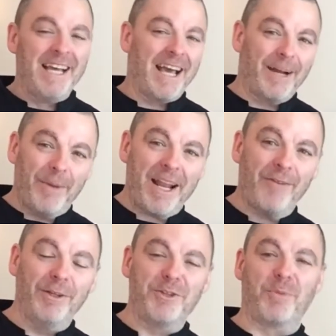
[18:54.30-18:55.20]
and I might
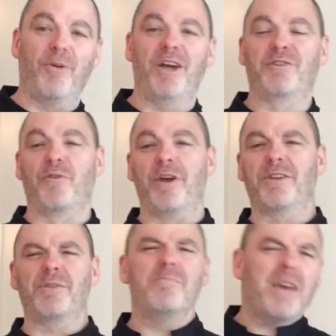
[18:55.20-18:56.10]
have a little surprise for
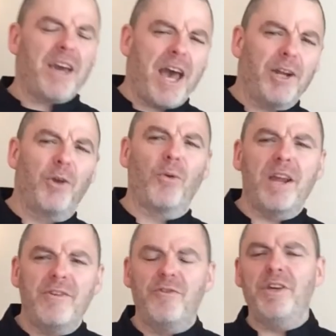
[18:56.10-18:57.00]
you. Some make-ahead
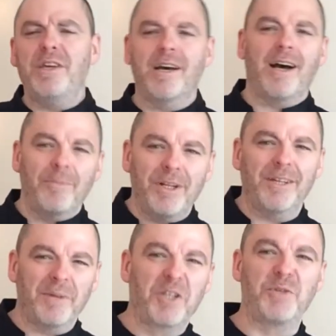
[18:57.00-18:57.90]
gravy. I'm going
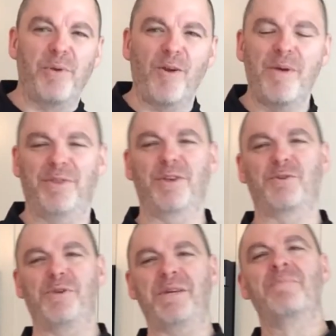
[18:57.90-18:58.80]
to experiment
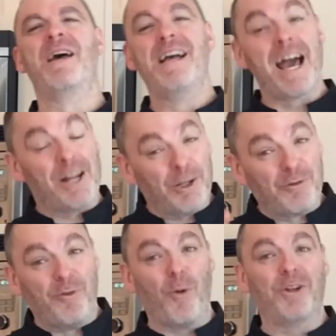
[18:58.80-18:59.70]
this week, and I
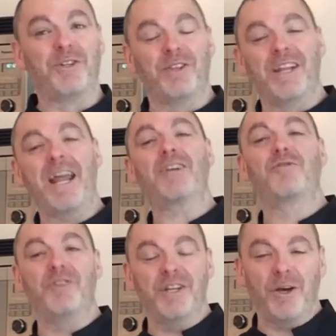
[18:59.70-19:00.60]
look forward to the next
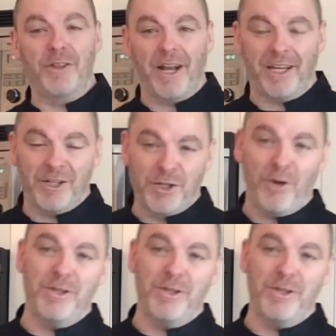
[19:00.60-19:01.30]
video that I can show